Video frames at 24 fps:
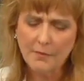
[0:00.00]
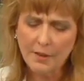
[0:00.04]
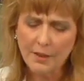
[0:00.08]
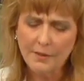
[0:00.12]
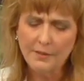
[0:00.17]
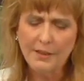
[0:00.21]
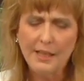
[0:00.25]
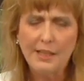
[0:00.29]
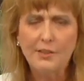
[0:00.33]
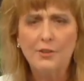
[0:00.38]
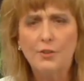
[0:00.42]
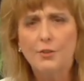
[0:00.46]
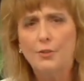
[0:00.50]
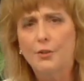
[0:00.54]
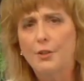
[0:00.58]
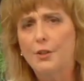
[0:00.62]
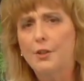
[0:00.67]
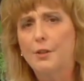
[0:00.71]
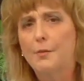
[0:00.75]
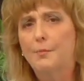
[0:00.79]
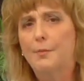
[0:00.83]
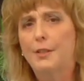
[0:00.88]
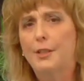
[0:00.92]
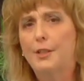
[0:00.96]
That's
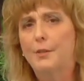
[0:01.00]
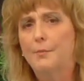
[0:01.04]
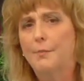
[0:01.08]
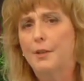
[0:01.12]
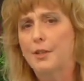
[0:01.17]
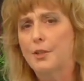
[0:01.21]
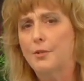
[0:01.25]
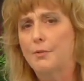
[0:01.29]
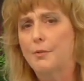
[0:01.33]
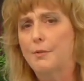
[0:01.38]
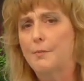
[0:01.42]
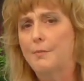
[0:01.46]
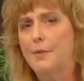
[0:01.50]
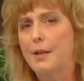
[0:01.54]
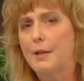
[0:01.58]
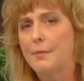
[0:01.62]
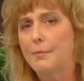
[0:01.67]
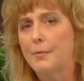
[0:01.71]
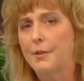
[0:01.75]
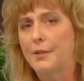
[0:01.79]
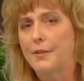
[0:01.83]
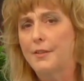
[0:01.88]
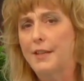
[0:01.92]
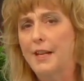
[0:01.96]
true, but you must
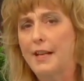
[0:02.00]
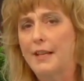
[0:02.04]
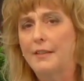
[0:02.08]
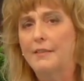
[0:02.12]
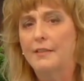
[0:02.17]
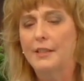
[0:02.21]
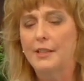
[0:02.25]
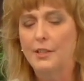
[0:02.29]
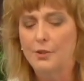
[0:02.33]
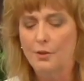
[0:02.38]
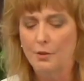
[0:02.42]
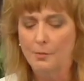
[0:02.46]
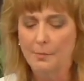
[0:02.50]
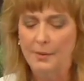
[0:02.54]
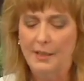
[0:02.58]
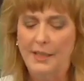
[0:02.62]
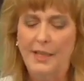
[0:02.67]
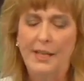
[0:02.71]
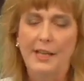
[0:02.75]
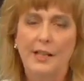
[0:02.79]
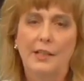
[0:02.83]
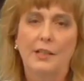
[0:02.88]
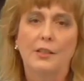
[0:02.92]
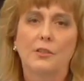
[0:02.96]
remember that these are
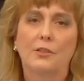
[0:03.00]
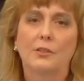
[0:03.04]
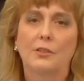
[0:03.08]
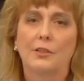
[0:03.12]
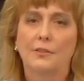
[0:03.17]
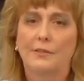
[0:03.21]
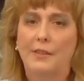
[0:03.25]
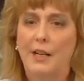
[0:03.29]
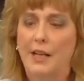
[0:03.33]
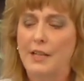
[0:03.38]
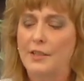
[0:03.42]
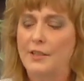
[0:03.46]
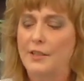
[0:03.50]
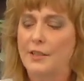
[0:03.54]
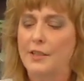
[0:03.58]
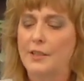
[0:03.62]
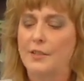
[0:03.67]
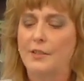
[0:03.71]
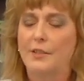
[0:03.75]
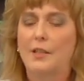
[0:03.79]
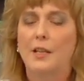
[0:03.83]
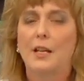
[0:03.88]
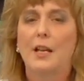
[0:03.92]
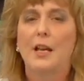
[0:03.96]
mechanical
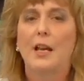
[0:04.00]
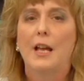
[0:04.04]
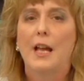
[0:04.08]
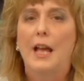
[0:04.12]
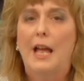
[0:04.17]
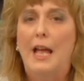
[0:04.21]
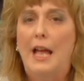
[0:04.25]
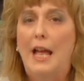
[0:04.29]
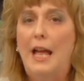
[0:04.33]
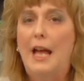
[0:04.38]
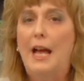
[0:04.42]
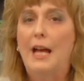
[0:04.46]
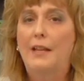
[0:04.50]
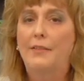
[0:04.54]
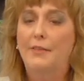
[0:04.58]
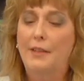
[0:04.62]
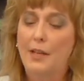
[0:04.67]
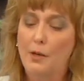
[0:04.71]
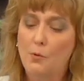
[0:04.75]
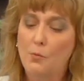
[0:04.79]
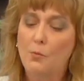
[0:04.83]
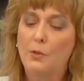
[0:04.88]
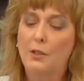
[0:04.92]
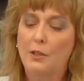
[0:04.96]
devices and
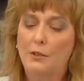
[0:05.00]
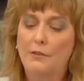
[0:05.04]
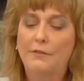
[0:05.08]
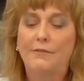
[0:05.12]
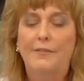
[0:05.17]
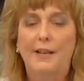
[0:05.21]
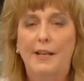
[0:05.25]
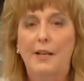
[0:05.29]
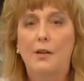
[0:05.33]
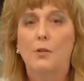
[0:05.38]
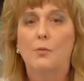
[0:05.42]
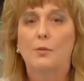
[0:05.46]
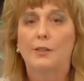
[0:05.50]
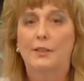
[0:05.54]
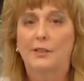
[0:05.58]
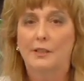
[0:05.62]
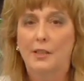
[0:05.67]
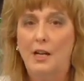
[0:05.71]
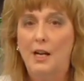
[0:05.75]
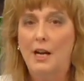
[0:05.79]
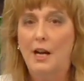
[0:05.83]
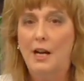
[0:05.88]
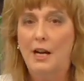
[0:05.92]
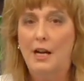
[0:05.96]
they will fail with
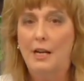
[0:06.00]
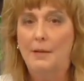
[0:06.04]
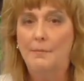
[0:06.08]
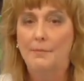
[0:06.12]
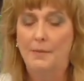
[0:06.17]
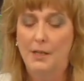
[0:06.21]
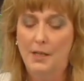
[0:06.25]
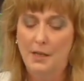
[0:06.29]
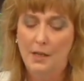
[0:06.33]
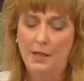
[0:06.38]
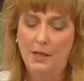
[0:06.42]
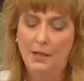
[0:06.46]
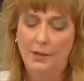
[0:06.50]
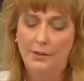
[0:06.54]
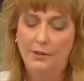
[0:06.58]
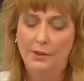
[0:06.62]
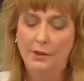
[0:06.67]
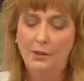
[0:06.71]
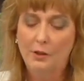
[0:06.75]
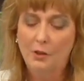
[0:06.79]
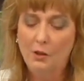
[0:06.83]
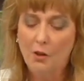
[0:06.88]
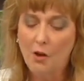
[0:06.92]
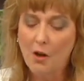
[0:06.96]
time.
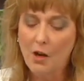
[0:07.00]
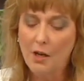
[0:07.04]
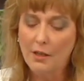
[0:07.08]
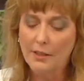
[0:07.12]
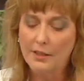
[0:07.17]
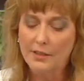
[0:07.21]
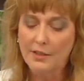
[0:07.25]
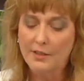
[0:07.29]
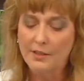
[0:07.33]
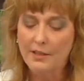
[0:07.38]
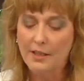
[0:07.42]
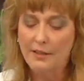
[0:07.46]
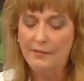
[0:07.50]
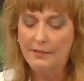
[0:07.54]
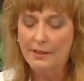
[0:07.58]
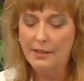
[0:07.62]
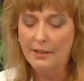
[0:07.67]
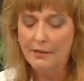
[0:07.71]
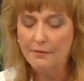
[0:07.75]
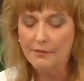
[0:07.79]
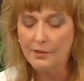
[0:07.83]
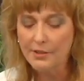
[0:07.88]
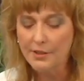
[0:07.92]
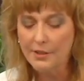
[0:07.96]
The longest I've
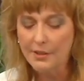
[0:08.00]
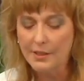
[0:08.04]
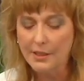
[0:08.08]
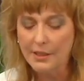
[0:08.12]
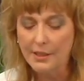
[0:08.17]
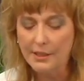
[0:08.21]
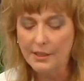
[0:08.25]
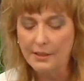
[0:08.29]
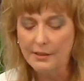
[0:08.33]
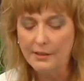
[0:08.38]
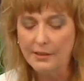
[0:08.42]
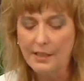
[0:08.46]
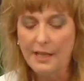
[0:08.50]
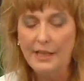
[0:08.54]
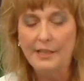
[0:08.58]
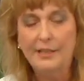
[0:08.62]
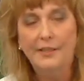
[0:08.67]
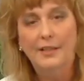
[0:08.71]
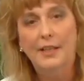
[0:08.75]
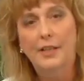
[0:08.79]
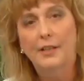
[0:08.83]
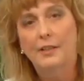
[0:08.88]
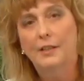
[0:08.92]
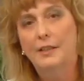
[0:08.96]
ever seen a
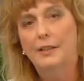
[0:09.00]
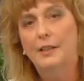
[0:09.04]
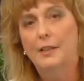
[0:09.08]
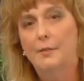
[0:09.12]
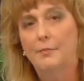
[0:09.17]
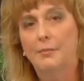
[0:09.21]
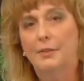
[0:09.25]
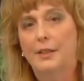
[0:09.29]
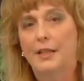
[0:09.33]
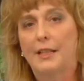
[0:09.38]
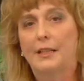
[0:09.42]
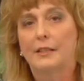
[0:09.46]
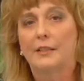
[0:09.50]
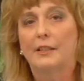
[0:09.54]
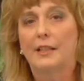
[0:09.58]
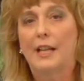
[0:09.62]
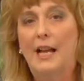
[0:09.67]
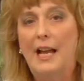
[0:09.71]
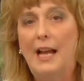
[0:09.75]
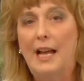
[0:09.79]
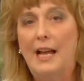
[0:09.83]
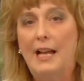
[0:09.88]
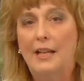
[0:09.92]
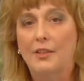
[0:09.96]
saline implant
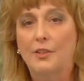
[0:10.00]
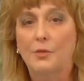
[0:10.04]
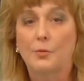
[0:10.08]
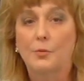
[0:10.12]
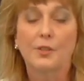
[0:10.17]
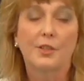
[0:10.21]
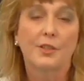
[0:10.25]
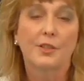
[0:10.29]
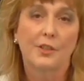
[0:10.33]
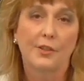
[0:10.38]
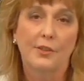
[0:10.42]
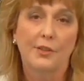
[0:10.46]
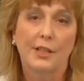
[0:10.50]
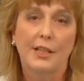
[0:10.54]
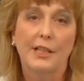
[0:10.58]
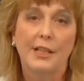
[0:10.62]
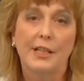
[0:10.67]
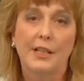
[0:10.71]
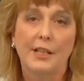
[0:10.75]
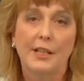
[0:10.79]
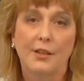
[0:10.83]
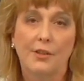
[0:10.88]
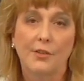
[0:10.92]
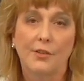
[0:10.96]
last was 30
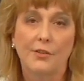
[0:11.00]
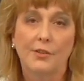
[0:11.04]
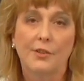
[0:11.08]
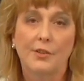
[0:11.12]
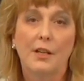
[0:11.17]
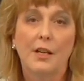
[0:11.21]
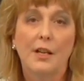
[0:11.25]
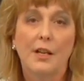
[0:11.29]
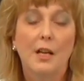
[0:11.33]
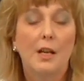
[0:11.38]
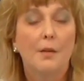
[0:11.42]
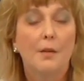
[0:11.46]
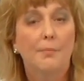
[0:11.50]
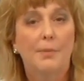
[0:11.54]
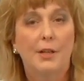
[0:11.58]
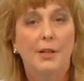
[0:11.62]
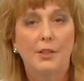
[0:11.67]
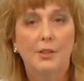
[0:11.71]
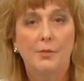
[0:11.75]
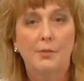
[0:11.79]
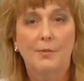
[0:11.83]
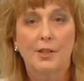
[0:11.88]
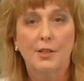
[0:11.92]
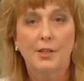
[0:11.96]
years. But
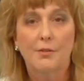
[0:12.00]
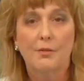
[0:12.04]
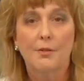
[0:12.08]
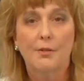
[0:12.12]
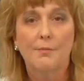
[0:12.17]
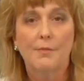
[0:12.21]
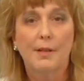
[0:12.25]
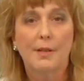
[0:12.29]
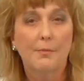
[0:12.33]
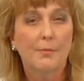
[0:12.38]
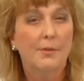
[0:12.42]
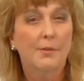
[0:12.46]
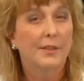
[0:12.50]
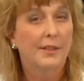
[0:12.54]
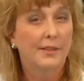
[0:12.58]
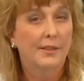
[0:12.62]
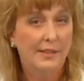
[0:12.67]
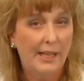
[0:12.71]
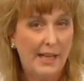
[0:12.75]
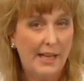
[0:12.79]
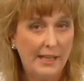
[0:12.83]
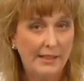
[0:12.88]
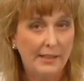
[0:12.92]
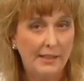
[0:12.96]
you must remember that
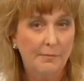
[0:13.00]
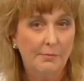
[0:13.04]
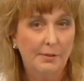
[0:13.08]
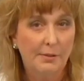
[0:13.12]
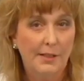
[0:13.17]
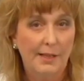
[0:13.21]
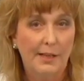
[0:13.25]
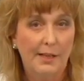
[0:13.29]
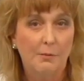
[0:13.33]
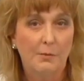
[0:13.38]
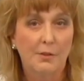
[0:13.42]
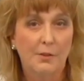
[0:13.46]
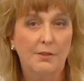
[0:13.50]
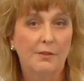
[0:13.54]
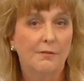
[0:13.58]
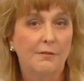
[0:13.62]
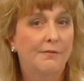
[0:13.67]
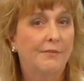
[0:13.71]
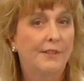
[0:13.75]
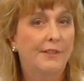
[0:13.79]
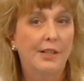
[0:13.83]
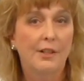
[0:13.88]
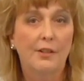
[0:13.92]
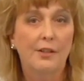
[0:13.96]
that implant was a
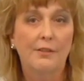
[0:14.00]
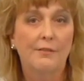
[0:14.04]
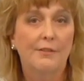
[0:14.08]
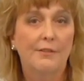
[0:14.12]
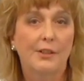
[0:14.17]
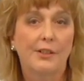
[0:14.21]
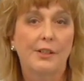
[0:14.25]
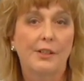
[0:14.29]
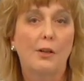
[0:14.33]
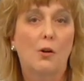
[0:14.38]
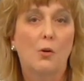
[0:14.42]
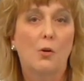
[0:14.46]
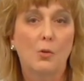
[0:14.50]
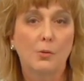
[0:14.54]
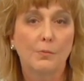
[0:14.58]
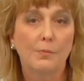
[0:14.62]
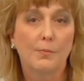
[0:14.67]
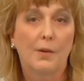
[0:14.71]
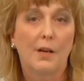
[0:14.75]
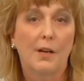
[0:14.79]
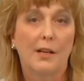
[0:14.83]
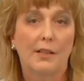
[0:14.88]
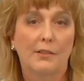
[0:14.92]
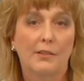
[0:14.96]
very, very old
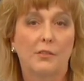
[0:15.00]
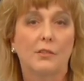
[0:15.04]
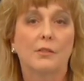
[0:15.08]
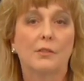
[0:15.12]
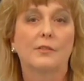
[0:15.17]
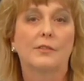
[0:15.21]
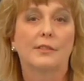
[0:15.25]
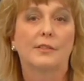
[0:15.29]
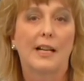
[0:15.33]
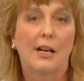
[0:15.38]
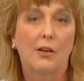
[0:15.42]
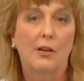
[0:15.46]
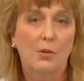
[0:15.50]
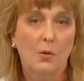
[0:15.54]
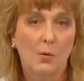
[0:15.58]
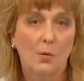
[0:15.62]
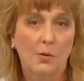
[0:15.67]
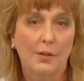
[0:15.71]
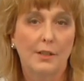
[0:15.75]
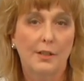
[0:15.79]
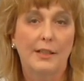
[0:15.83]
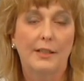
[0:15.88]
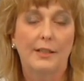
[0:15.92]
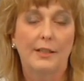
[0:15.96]
model Dow
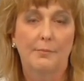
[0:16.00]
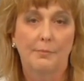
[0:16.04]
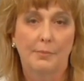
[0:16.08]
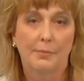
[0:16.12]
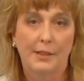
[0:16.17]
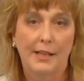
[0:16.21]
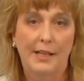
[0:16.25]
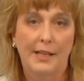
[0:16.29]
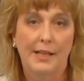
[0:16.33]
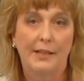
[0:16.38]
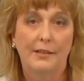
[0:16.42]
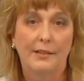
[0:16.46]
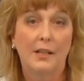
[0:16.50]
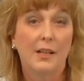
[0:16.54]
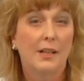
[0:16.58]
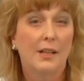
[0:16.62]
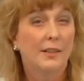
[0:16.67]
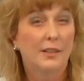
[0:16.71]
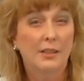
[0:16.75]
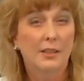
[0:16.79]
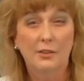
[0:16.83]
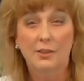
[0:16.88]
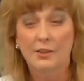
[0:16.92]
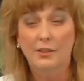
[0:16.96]
Corning implant
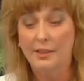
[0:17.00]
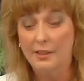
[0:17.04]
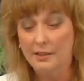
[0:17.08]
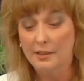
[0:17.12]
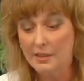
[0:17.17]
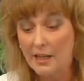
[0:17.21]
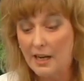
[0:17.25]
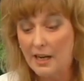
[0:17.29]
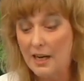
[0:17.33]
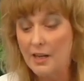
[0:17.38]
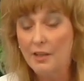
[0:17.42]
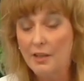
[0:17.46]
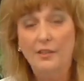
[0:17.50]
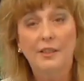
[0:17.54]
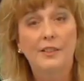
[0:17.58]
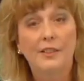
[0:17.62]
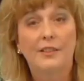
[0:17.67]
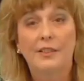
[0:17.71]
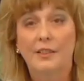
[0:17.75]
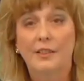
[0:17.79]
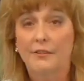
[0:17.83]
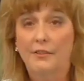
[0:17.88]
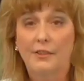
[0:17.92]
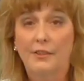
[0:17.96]
that looked entirely
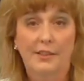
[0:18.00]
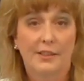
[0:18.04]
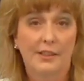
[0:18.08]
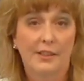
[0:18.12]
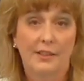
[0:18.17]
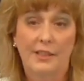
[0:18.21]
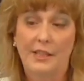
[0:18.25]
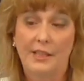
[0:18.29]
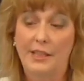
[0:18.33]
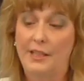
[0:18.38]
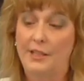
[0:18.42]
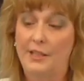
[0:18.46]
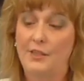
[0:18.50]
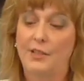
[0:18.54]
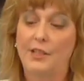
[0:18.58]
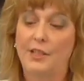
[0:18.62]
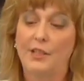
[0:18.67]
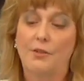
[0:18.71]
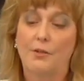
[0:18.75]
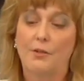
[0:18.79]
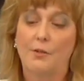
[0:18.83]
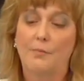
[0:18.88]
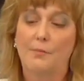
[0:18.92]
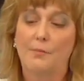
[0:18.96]
different than these.
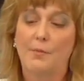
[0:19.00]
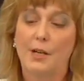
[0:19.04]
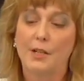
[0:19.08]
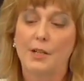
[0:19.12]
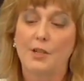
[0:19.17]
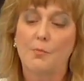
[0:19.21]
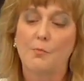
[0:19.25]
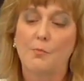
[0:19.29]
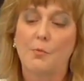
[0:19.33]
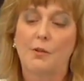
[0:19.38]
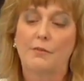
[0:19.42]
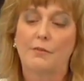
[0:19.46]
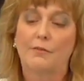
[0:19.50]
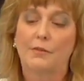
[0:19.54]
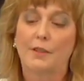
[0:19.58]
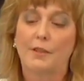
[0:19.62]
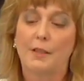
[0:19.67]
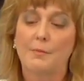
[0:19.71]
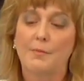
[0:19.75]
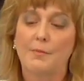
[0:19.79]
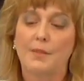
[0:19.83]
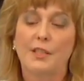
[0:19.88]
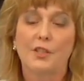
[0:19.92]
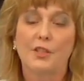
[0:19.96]
These are much more
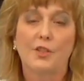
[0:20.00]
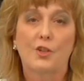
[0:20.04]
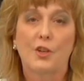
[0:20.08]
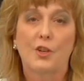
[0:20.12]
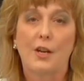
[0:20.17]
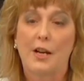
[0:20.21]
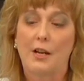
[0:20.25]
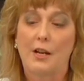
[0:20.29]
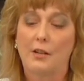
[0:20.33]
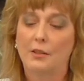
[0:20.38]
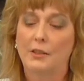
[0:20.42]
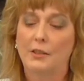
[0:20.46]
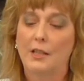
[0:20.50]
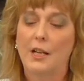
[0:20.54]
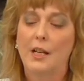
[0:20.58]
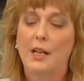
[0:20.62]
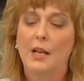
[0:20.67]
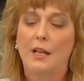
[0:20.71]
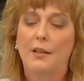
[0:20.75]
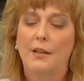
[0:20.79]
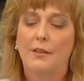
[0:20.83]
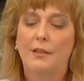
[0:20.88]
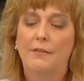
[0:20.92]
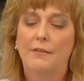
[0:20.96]
flimsy shelled.
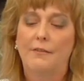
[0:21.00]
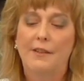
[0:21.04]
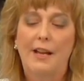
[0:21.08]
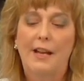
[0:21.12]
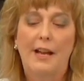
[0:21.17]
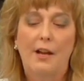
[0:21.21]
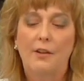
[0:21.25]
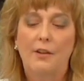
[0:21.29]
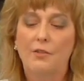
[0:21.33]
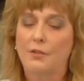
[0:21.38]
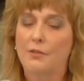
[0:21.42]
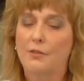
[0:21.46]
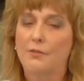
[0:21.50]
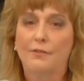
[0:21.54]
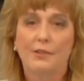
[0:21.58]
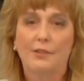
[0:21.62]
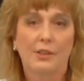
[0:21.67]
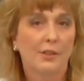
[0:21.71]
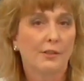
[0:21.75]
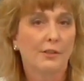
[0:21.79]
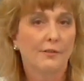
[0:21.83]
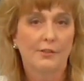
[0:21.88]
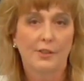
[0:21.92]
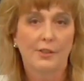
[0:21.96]
The valves are
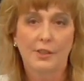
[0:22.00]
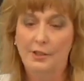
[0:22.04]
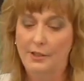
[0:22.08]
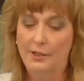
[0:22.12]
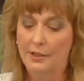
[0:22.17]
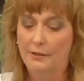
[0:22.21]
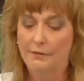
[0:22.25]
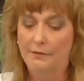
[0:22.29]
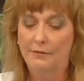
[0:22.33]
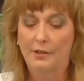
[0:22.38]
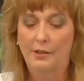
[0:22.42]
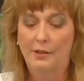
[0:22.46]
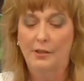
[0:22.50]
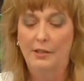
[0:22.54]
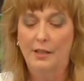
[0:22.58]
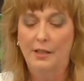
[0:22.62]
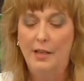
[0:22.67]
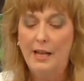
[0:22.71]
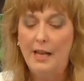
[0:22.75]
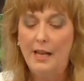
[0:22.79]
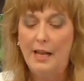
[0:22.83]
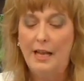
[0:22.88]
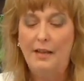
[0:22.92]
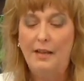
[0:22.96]
very, very different.
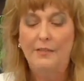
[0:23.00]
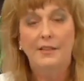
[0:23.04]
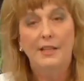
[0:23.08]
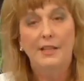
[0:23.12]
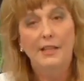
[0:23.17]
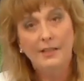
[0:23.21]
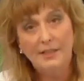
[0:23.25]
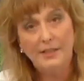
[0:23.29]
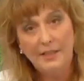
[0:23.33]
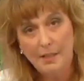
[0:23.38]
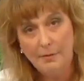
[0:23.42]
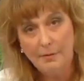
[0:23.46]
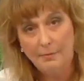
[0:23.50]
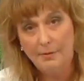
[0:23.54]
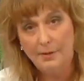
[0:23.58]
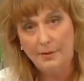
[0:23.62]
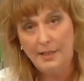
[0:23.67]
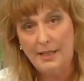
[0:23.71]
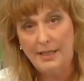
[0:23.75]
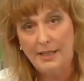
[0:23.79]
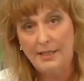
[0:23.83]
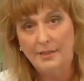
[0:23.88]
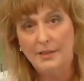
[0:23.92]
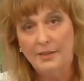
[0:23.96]
And these
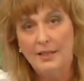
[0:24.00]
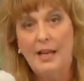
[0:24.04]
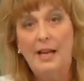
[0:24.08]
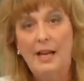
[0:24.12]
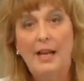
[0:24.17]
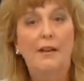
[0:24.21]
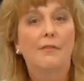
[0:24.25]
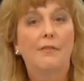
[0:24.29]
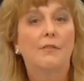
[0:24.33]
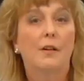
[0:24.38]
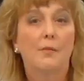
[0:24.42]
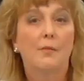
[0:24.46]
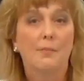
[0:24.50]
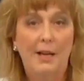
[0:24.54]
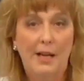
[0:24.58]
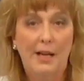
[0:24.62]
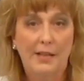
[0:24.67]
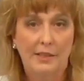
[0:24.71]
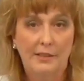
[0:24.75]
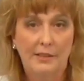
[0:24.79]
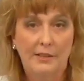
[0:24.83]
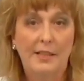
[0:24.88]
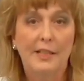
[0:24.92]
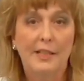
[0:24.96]
implants have
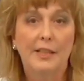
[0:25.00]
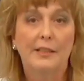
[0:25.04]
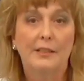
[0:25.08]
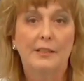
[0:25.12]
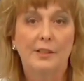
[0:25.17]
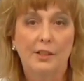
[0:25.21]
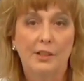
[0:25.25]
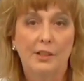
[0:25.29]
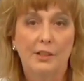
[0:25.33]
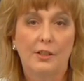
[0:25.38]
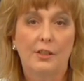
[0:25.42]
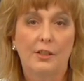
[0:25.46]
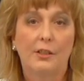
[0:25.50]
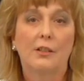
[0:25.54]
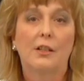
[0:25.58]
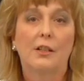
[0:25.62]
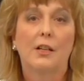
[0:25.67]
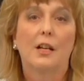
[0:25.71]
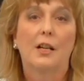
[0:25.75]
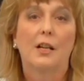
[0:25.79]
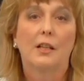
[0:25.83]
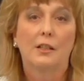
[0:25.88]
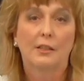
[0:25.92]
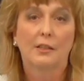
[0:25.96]
about a 10-year
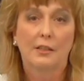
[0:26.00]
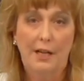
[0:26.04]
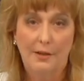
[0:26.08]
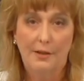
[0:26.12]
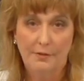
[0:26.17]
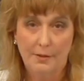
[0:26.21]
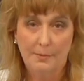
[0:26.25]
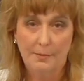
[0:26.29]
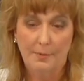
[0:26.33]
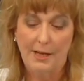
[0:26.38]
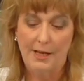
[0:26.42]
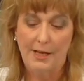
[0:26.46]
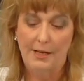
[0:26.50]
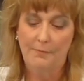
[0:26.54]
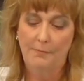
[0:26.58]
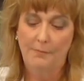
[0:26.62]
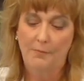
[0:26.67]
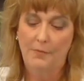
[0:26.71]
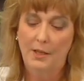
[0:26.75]
lifespan.